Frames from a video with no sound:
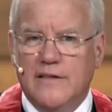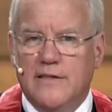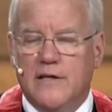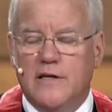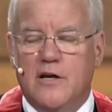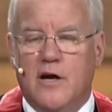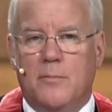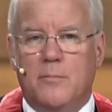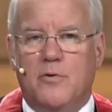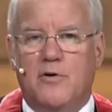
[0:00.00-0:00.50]
the
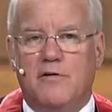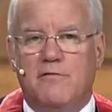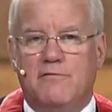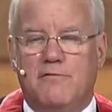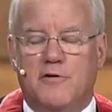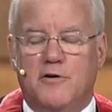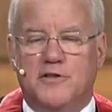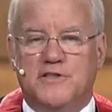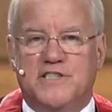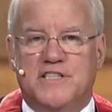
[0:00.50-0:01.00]
number of
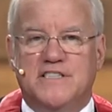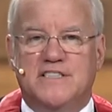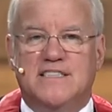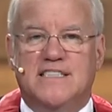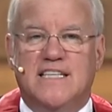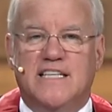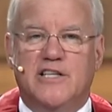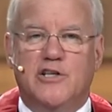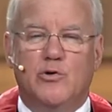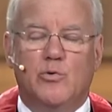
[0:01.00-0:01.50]
verses
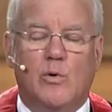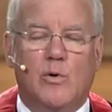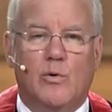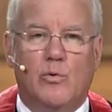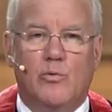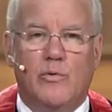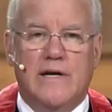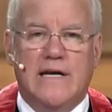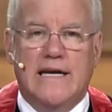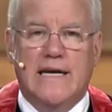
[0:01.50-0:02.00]
that you will
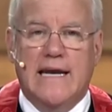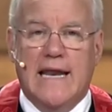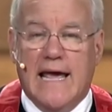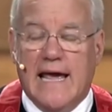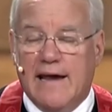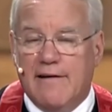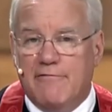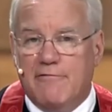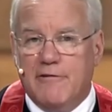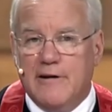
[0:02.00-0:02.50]
read
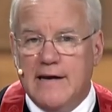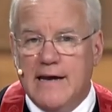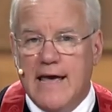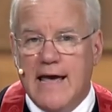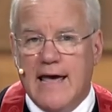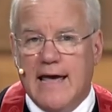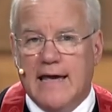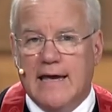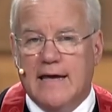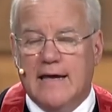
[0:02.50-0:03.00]
every
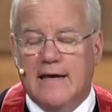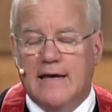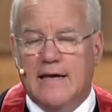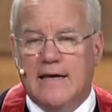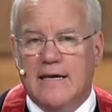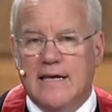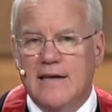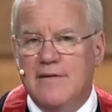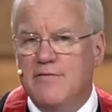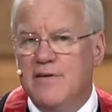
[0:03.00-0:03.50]
day,
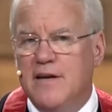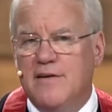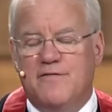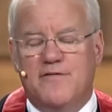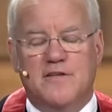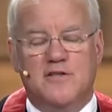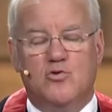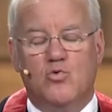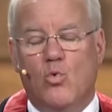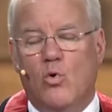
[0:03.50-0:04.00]
even if
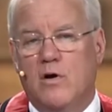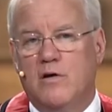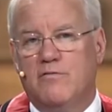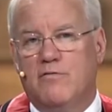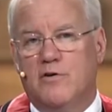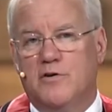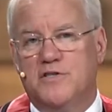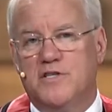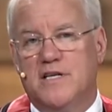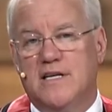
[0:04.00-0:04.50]
it's one
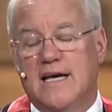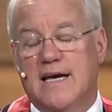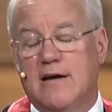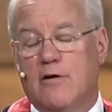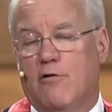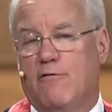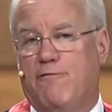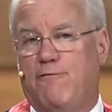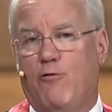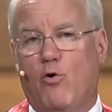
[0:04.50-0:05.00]
verse a day
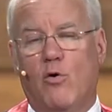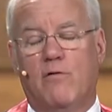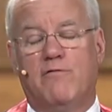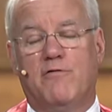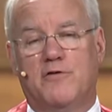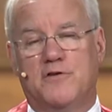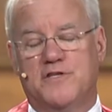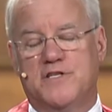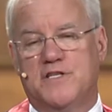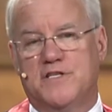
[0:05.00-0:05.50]
or four
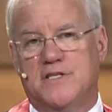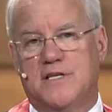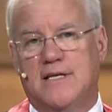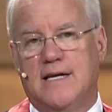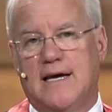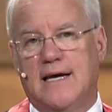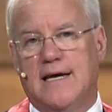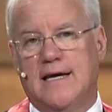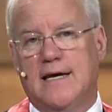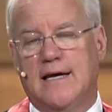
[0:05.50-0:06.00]
verses a
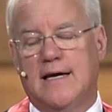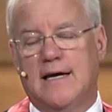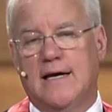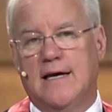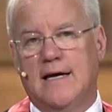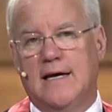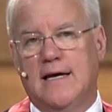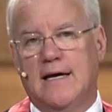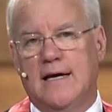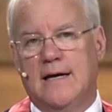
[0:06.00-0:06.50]
day.
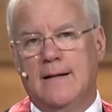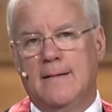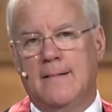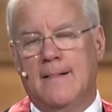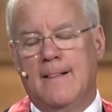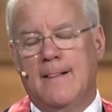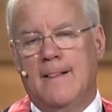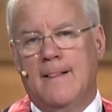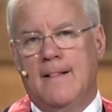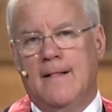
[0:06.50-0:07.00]

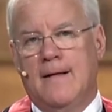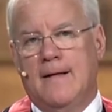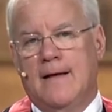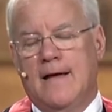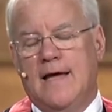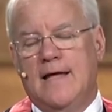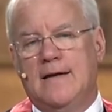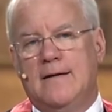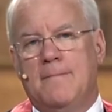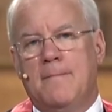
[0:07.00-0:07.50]

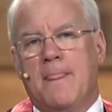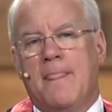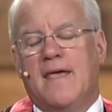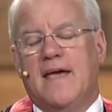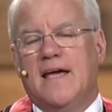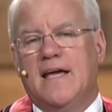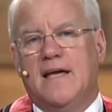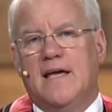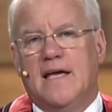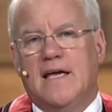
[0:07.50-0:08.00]
And
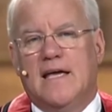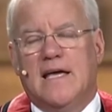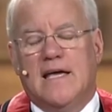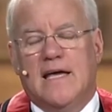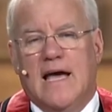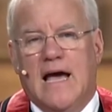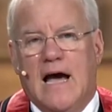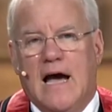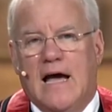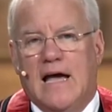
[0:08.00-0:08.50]

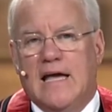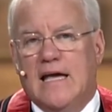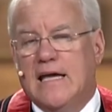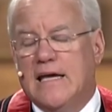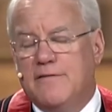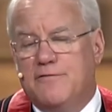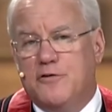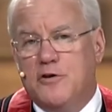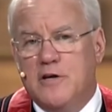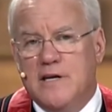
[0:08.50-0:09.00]

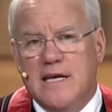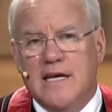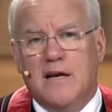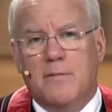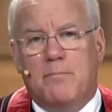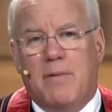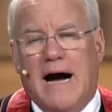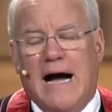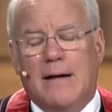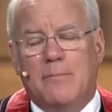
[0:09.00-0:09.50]
if you need a
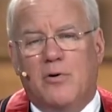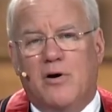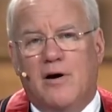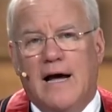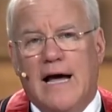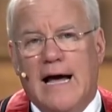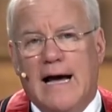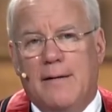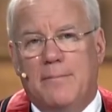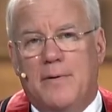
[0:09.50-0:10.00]
Bible
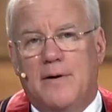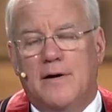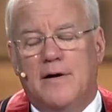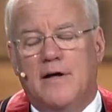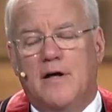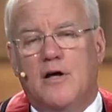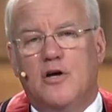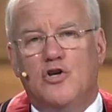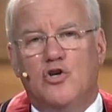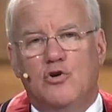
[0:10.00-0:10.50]
app,
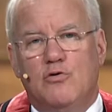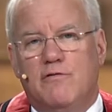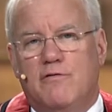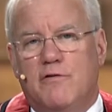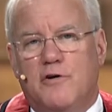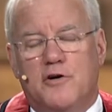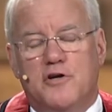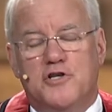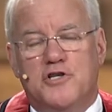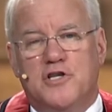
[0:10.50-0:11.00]

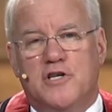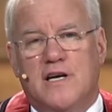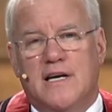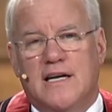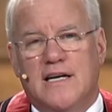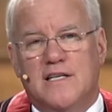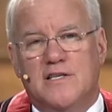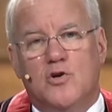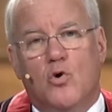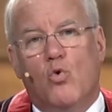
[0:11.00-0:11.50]
YouVersion
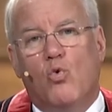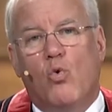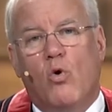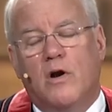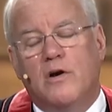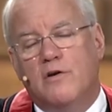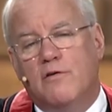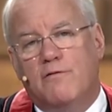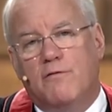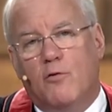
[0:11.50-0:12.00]
is a
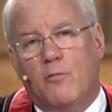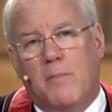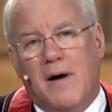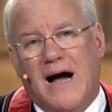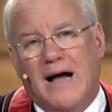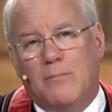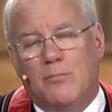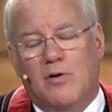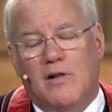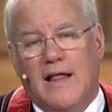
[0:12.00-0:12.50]
wonderful
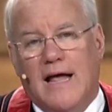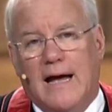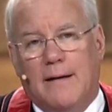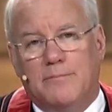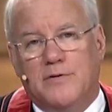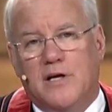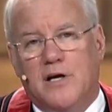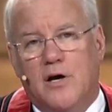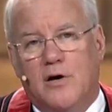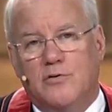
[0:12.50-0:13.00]
Bible app
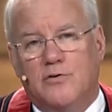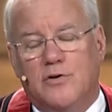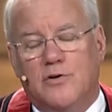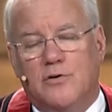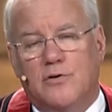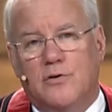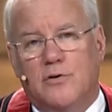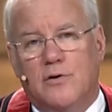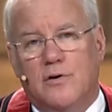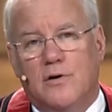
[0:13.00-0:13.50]
to go to.